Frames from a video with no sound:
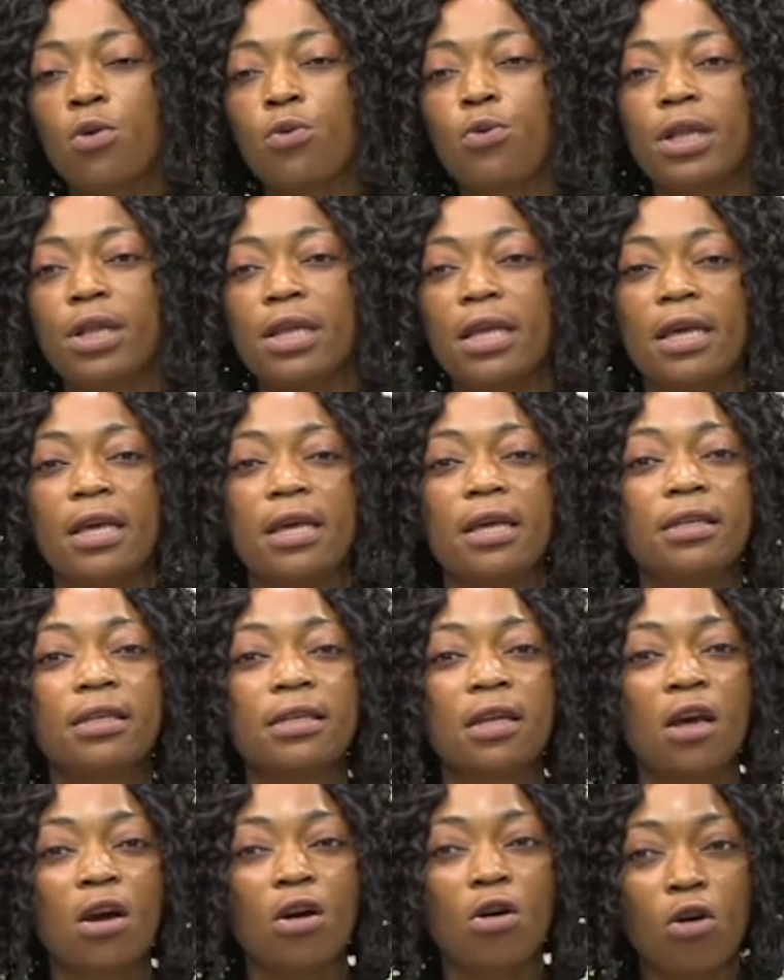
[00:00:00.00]
with
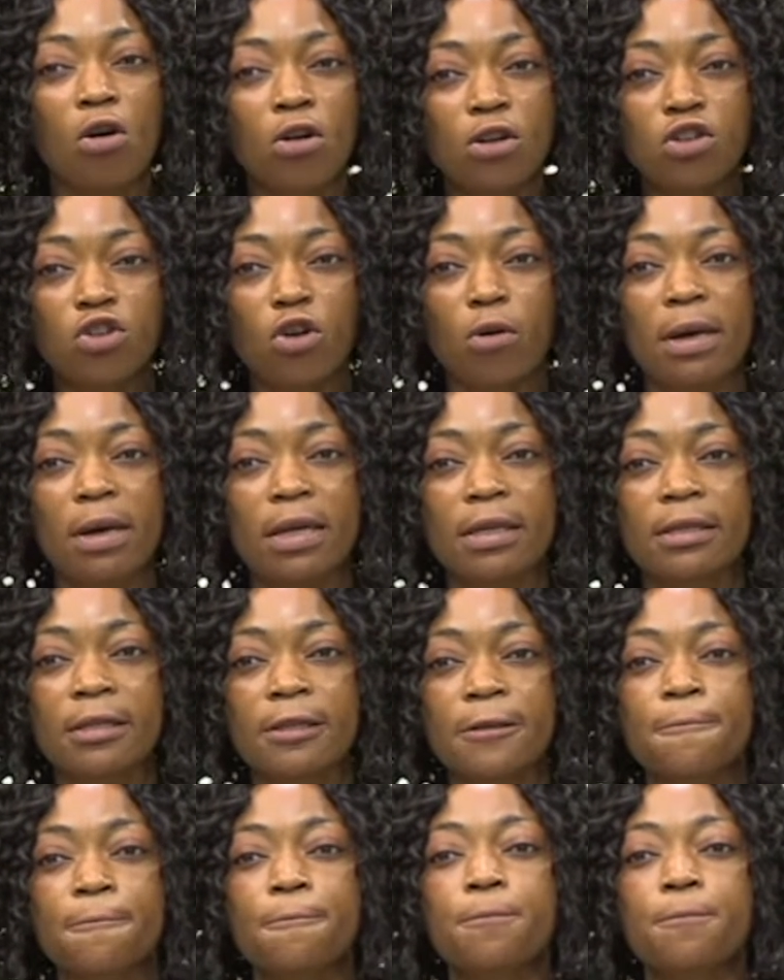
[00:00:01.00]
its customers?